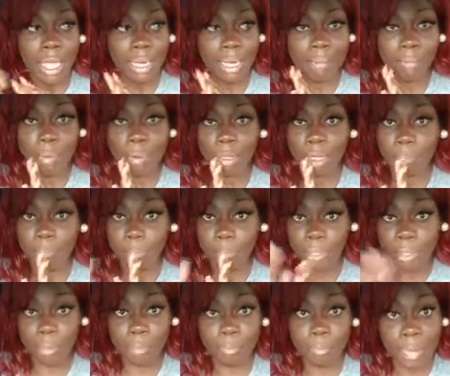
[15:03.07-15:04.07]
And I'm going to
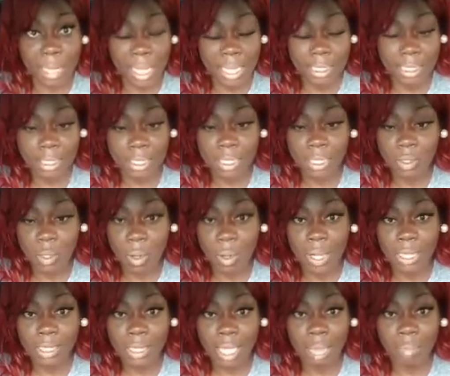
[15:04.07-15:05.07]
be passing these
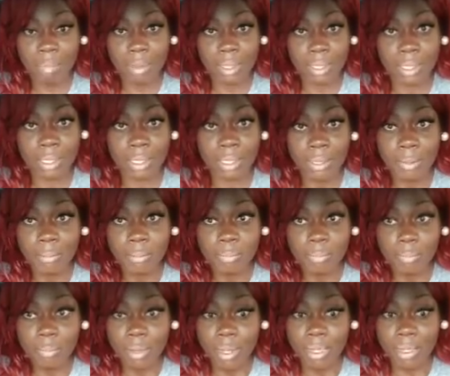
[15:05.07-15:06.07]
cars out because
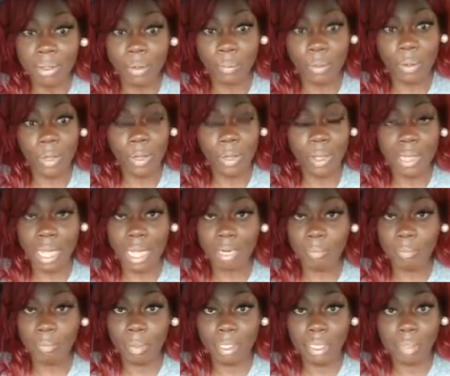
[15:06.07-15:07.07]
the word got
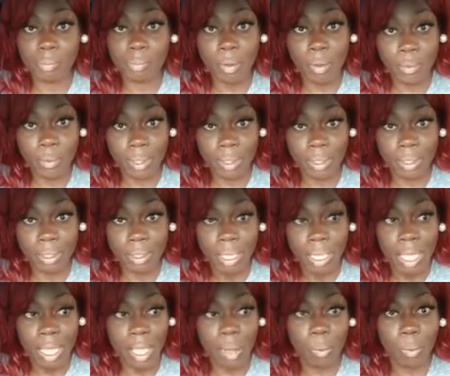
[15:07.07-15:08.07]
to be spoken.
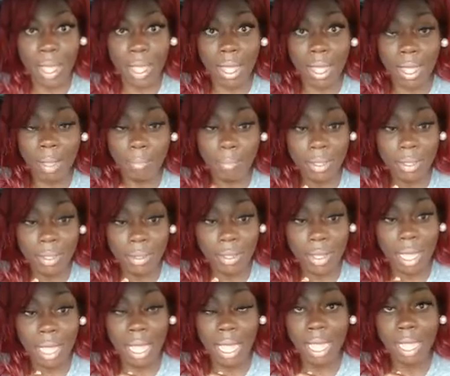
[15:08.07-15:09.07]
And while I'm
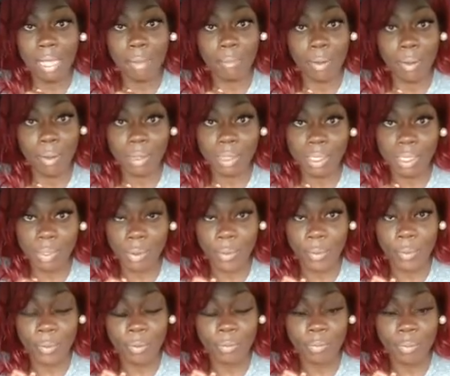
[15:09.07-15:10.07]
here, I am going to
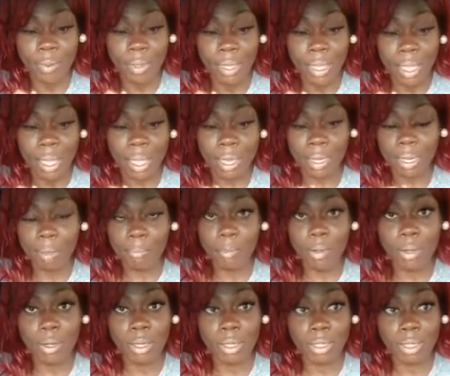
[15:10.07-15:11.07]
serve. And I'm
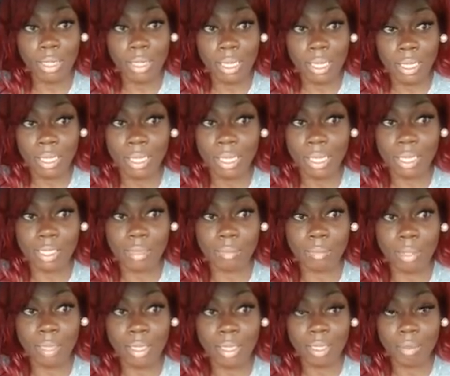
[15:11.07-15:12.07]
going to get as
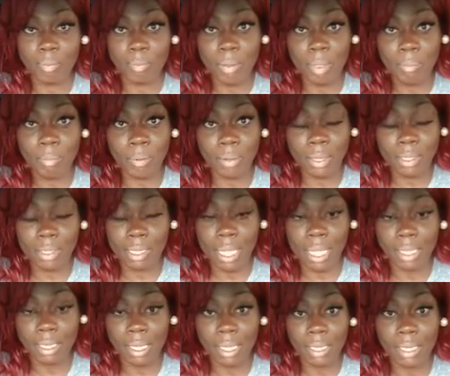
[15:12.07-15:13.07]
many people as
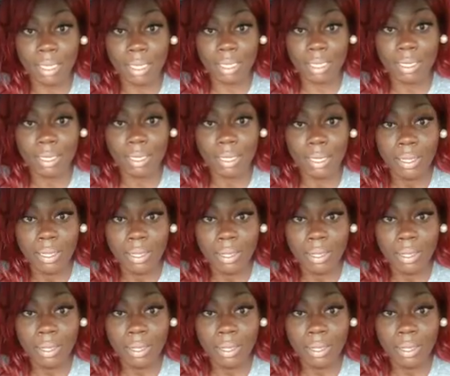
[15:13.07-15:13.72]
I can,